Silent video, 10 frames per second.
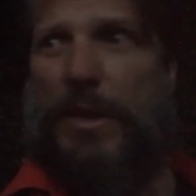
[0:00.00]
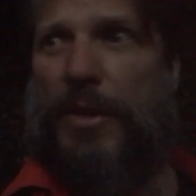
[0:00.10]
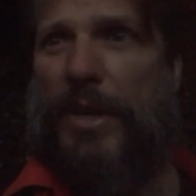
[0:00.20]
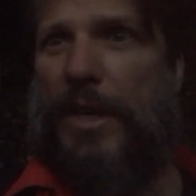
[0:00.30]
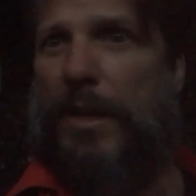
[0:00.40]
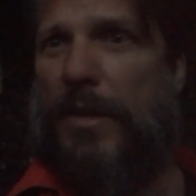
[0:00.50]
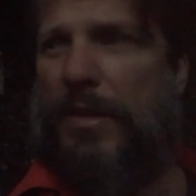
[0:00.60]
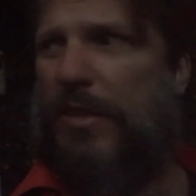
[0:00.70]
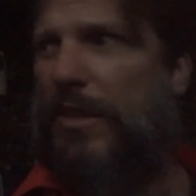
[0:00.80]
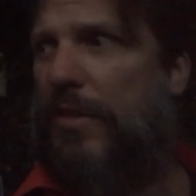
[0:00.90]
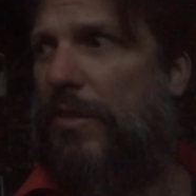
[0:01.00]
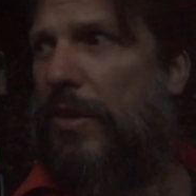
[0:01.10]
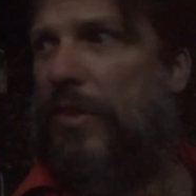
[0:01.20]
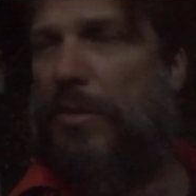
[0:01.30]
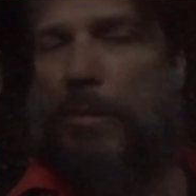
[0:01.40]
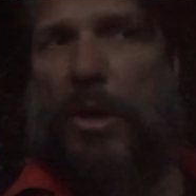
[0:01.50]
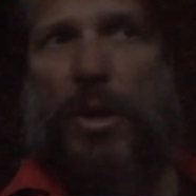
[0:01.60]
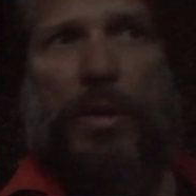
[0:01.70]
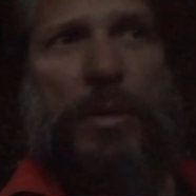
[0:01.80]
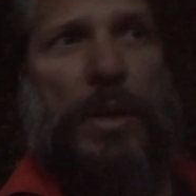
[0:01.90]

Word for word: area, actually it's very small.